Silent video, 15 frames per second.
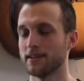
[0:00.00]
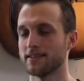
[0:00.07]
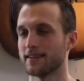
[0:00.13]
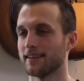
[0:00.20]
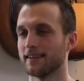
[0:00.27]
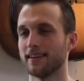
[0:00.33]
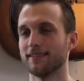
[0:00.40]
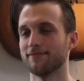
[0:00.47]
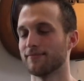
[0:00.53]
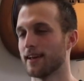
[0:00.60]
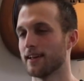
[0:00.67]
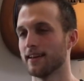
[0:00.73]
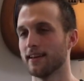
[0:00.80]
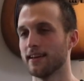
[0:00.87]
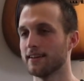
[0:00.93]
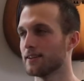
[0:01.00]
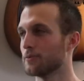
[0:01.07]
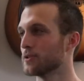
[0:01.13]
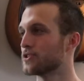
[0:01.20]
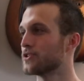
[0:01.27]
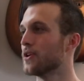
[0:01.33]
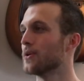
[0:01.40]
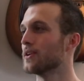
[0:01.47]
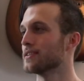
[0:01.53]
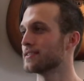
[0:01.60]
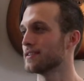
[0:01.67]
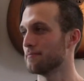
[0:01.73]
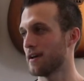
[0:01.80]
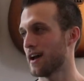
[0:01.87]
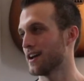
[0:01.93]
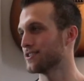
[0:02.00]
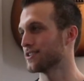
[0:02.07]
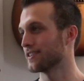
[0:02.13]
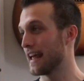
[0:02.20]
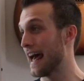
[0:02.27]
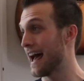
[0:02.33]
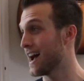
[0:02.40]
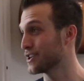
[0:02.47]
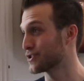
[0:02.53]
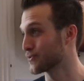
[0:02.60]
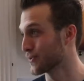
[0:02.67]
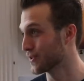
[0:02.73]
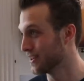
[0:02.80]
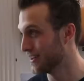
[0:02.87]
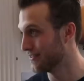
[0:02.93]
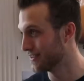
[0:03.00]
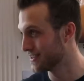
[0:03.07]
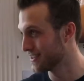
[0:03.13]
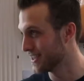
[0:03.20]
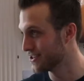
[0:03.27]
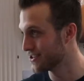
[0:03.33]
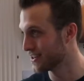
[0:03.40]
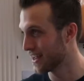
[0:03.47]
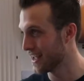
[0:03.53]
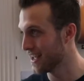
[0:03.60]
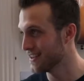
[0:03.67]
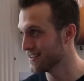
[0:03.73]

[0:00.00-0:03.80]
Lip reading: basically he did what's known as in magic the Azra levitation,